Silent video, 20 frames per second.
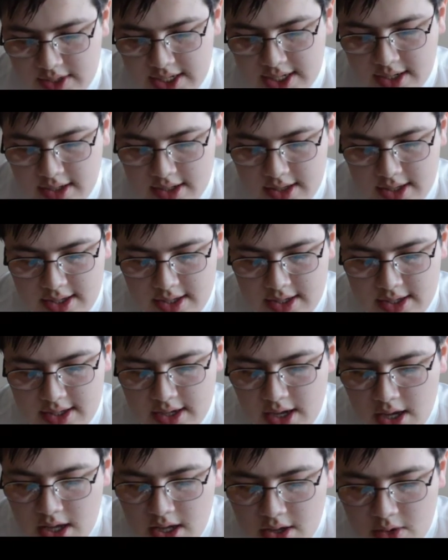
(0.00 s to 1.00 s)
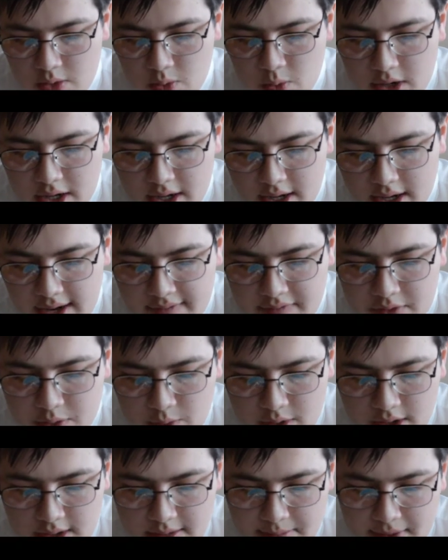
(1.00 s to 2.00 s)
get the what
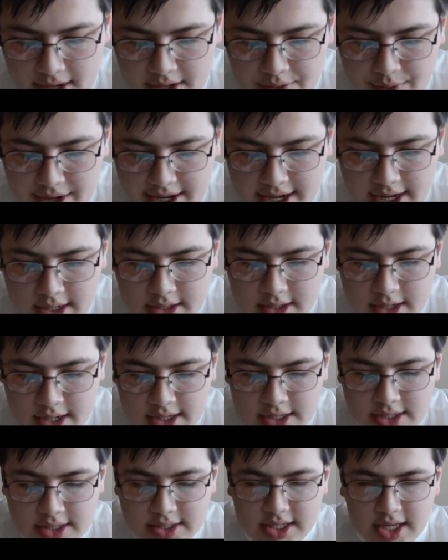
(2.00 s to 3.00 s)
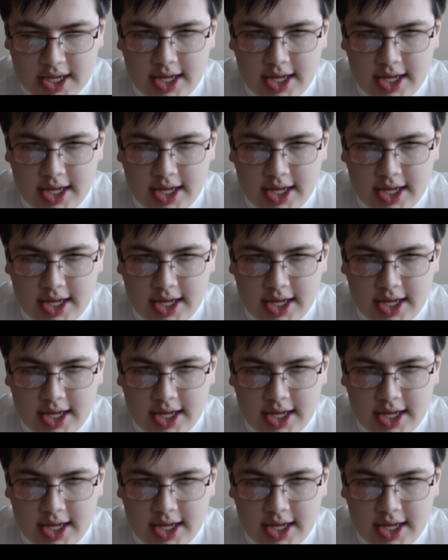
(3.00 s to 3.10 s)
everyone might recognize